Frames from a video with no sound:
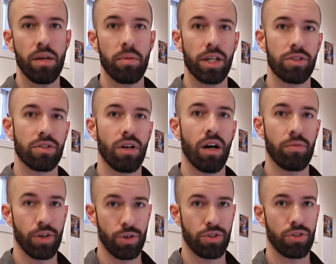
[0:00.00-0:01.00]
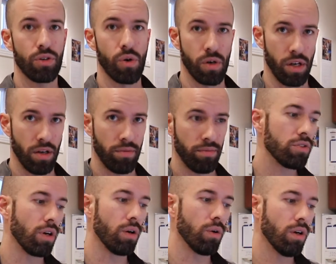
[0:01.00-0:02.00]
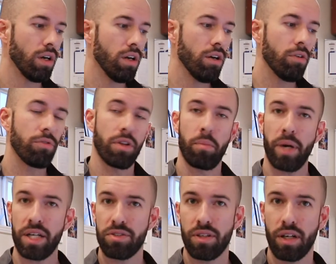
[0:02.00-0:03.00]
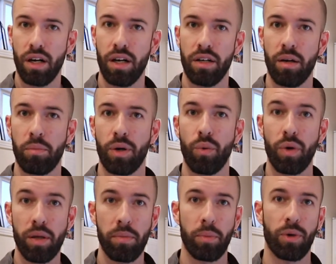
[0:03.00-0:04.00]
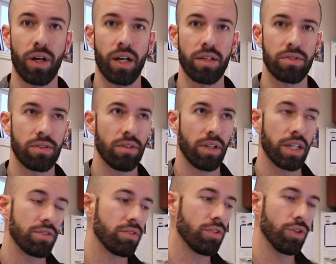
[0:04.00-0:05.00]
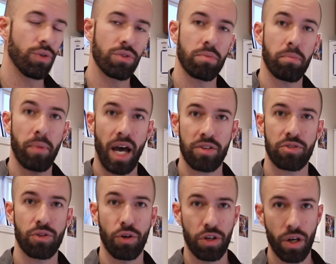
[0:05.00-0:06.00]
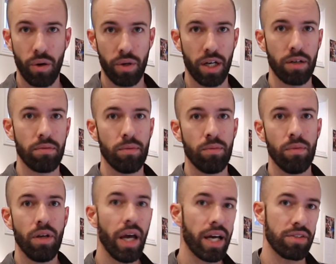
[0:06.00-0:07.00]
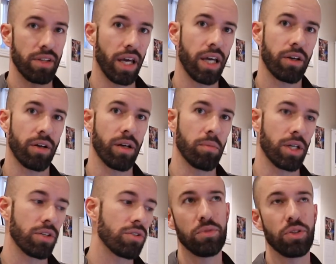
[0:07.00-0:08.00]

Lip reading: image of your story. So for the MasterCard number we memorized, let's use Master Yoda as the anchor image.